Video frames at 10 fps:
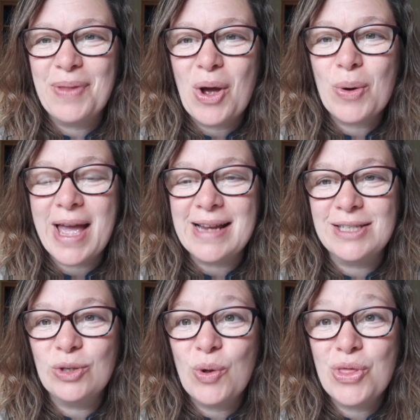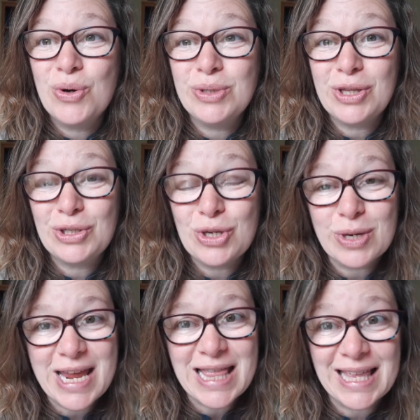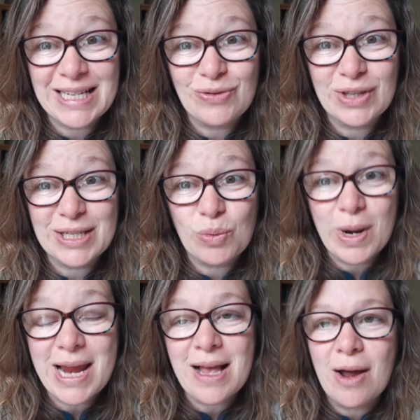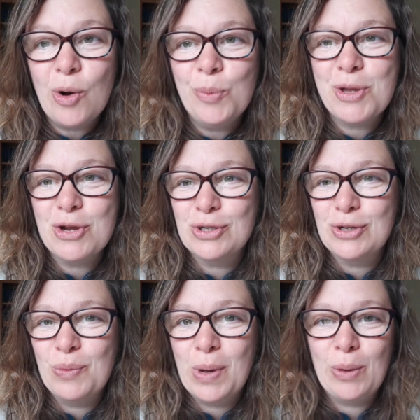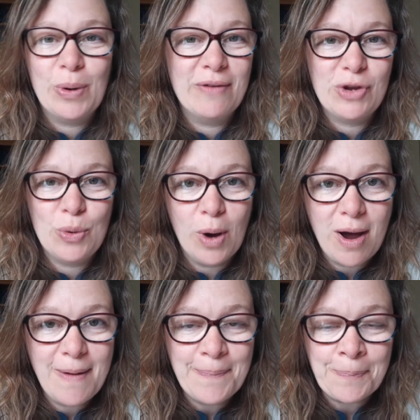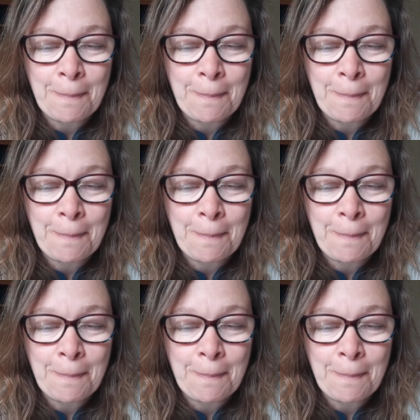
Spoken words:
Okay, so those are the 2 key things for this week. I hope that you're doing well wherever you are.